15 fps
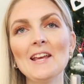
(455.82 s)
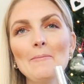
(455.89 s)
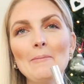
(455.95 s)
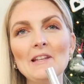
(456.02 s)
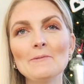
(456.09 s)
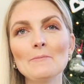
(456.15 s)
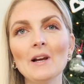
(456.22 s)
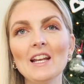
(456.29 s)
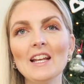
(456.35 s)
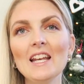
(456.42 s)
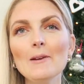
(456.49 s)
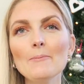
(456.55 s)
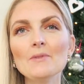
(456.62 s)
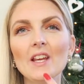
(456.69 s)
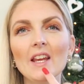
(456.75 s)
step is my
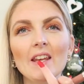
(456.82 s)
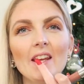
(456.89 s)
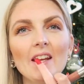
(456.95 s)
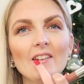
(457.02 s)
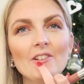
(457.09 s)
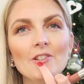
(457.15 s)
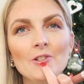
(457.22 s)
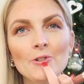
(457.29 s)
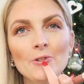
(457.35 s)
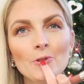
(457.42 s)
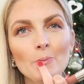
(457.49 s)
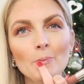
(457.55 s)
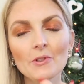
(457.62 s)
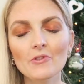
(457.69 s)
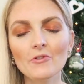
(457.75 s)
lips, and they are
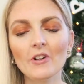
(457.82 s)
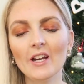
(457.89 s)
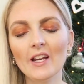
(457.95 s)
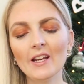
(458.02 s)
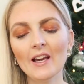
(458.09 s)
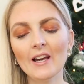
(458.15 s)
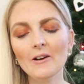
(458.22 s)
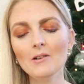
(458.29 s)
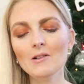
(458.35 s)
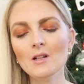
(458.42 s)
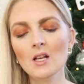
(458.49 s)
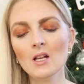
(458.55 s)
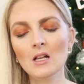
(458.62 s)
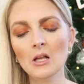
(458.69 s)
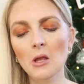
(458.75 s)
super dry now.
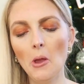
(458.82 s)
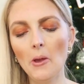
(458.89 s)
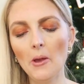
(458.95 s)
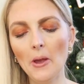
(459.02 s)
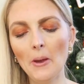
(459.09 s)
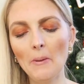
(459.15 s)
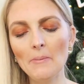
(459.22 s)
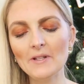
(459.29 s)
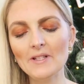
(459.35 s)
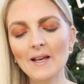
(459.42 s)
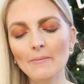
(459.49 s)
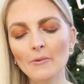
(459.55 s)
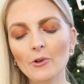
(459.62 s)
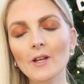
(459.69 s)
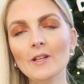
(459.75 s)
But
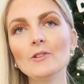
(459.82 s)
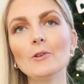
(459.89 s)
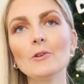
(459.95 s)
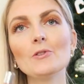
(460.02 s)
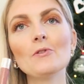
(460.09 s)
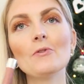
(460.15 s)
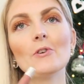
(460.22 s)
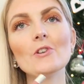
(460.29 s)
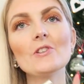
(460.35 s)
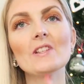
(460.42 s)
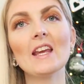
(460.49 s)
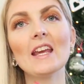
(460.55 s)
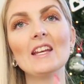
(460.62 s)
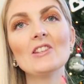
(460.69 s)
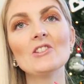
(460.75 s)
I'm going to use
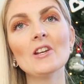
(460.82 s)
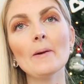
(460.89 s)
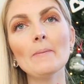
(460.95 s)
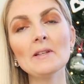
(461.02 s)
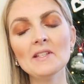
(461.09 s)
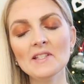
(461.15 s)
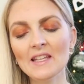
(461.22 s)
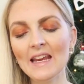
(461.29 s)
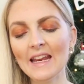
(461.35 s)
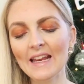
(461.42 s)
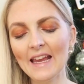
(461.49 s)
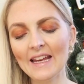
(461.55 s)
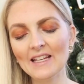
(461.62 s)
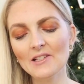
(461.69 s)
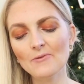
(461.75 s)
first a chubby
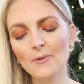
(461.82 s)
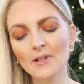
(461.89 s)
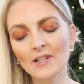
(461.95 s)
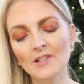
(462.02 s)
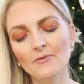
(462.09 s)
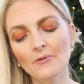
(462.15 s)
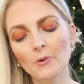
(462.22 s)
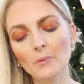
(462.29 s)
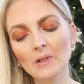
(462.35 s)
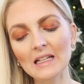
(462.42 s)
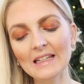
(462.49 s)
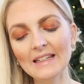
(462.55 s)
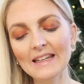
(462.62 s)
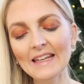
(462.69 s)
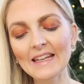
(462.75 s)
stick, and this one is from
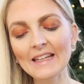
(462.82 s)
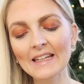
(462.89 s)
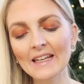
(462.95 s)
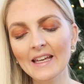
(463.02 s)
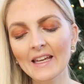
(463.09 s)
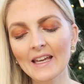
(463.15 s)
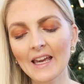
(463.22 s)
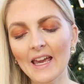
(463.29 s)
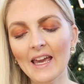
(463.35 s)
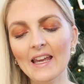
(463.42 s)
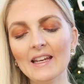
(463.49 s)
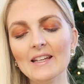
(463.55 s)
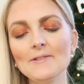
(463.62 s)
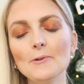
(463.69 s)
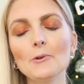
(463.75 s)
Clinique.
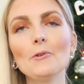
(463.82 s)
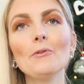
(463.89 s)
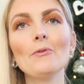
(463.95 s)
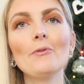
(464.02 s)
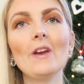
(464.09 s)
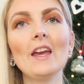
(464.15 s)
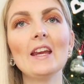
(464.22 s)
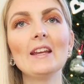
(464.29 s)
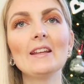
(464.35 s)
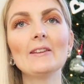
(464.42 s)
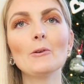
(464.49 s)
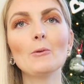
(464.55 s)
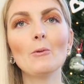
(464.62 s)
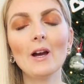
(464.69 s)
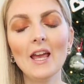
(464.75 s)
And it's all
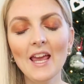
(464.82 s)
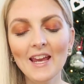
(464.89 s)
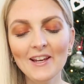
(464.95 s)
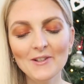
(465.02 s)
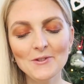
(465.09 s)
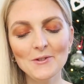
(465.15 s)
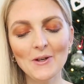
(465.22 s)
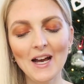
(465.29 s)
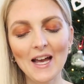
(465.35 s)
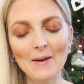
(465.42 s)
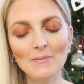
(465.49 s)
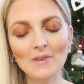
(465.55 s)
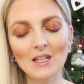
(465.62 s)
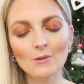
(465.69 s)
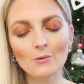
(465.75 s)
faded away, so
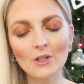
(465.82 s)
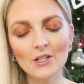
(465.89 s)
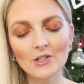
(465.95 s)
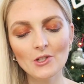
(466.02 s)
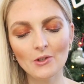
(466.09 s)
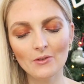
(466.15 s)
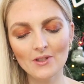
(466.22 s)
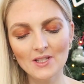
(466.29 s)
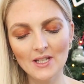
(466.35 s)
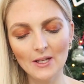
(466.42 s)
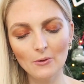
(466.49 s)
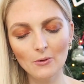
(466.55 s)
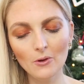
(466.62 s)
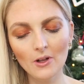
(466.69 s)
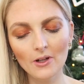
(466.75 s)
I'm not really sure what's the
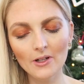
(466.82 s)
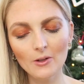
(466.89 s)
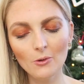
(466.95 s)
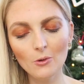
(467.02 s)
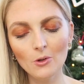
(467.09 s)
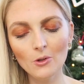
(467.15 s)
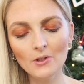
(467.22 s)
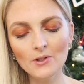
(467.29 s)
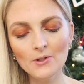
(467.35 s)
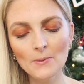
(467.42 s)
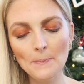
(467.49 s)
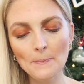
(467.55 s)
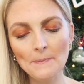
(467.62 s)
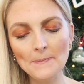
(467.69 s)
color called.